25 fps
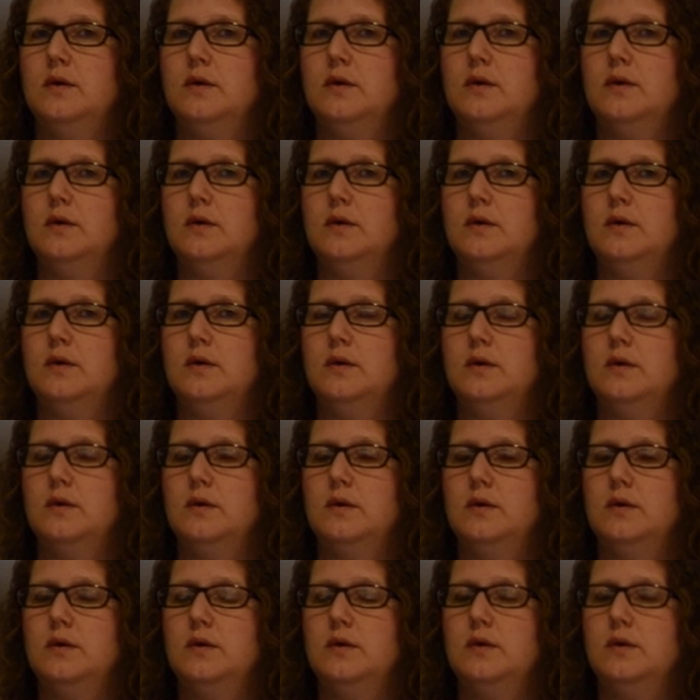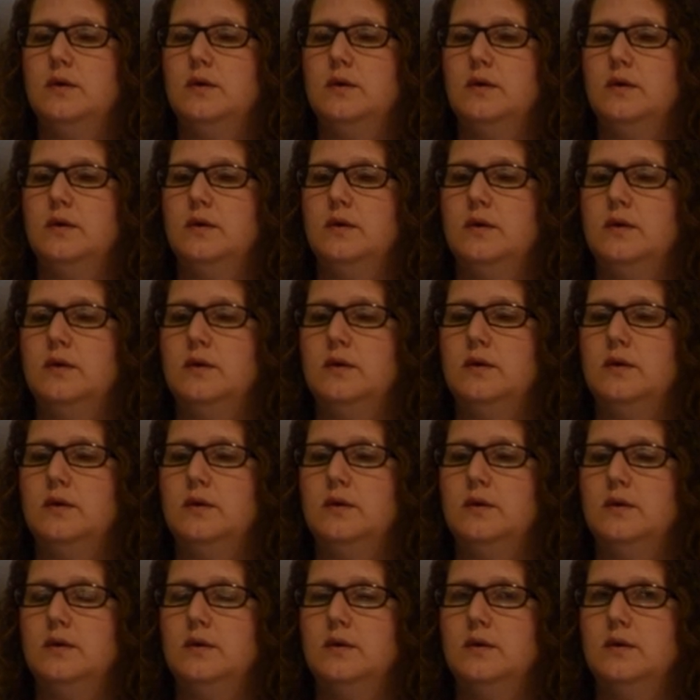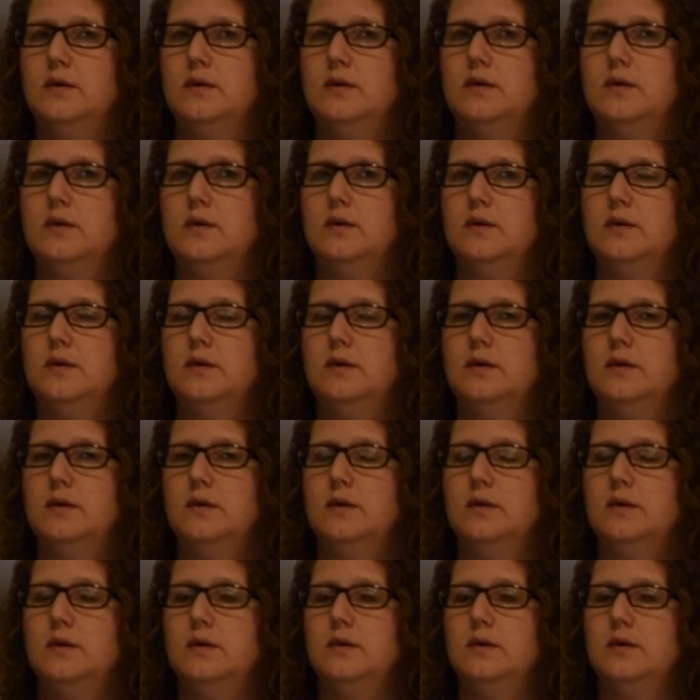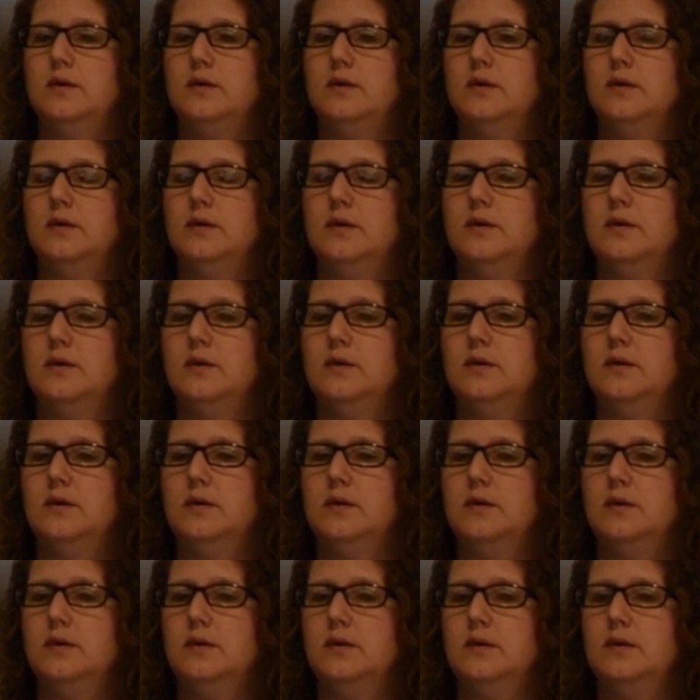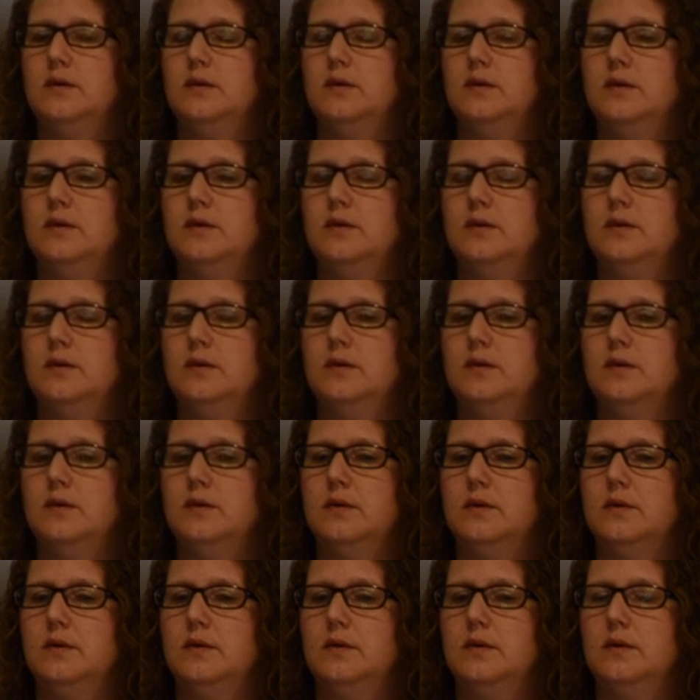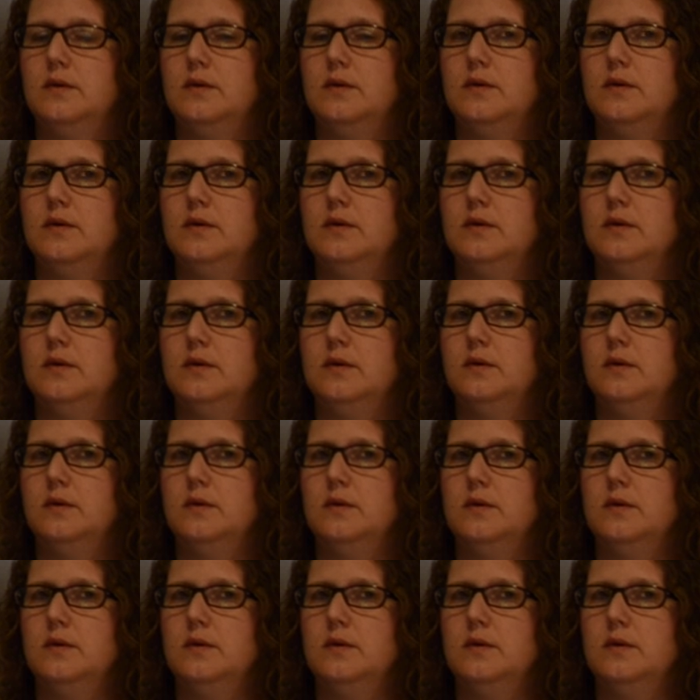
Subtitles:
This person isn't speaking.